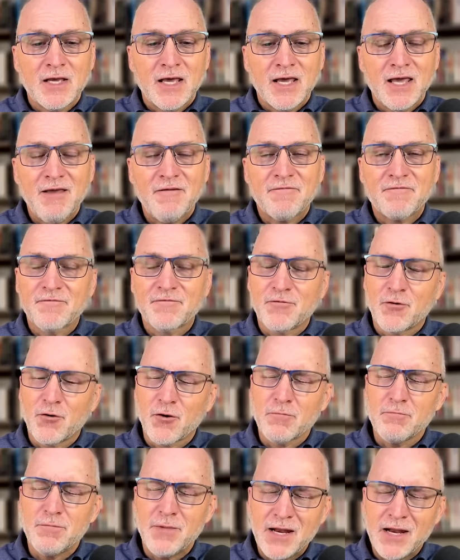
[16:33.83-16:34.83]

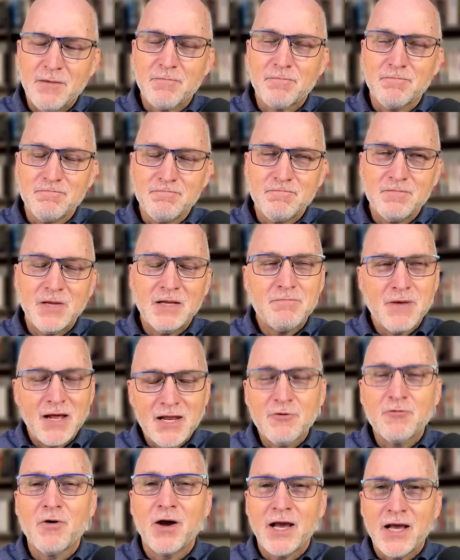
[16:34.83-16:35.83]
In
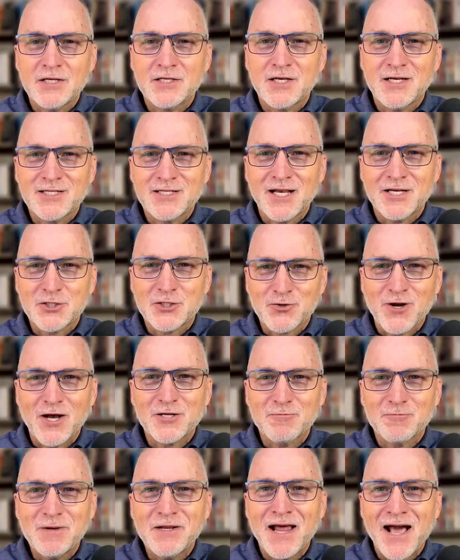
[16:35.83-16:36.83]
many ways, he says,
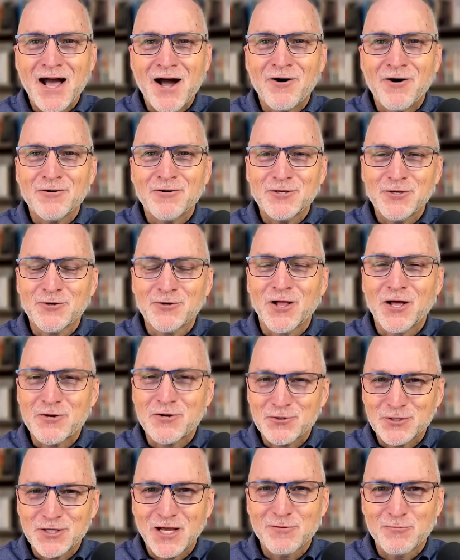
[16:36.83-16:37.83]
trust me now, you'll
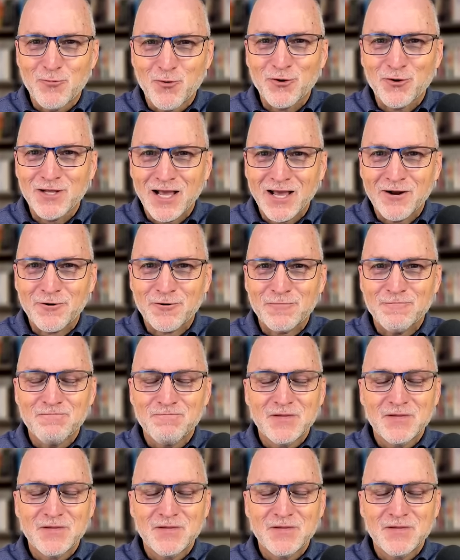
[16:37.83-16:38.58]
understand more later.